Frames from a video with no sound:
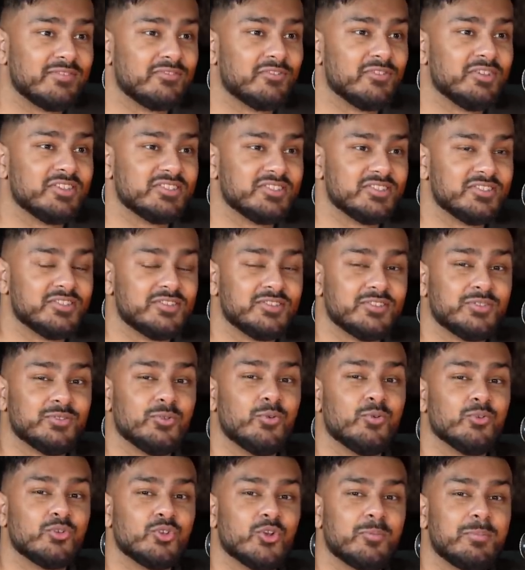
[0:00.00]
If you listen to
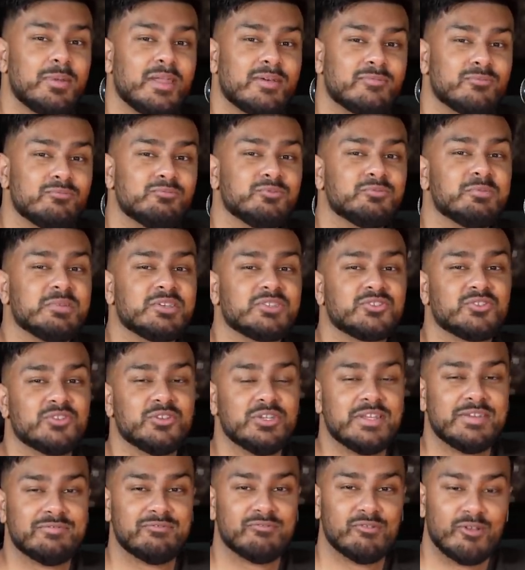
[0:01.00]
some audio platforms, make sure
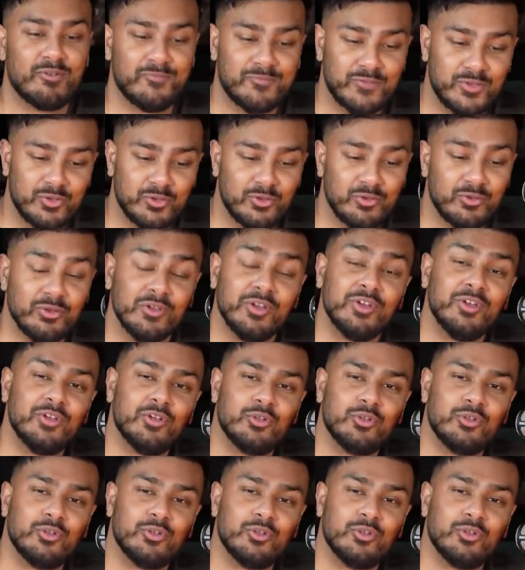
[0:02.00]
you leave a review.